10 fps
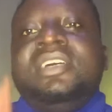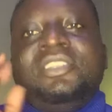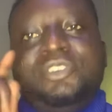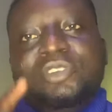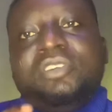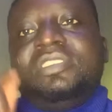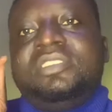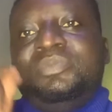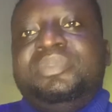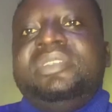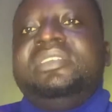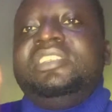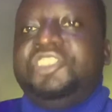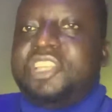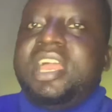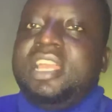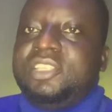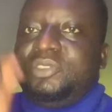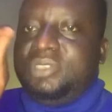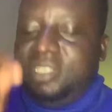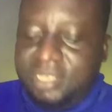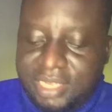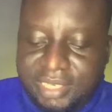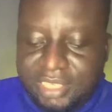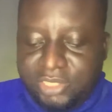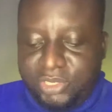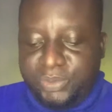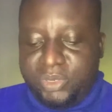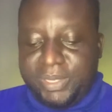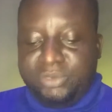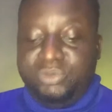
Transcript: Don't be shy to say that. That's tip number two.